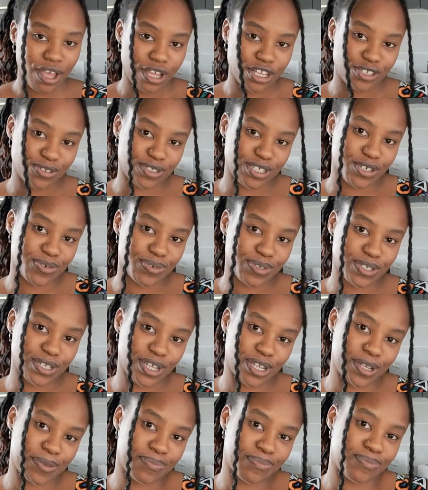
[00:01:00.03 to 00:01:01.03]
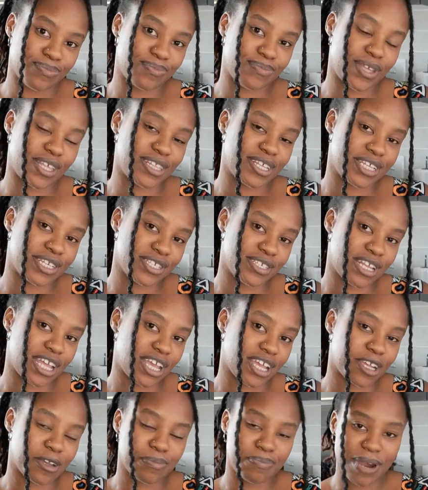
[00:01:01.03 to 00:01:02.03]
do the and then
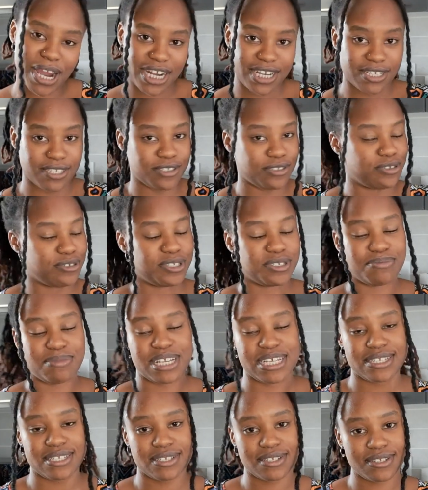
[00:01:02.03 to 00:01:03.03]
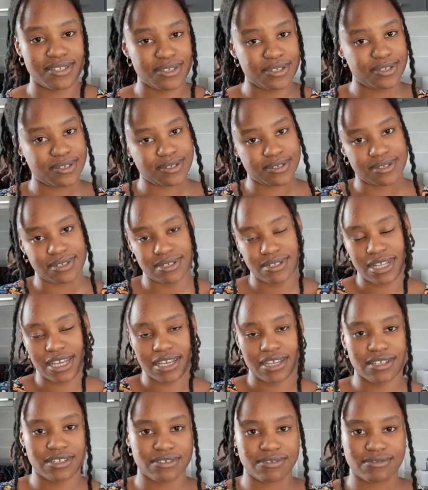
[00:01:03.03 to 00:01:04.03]
like do some lessons, and then like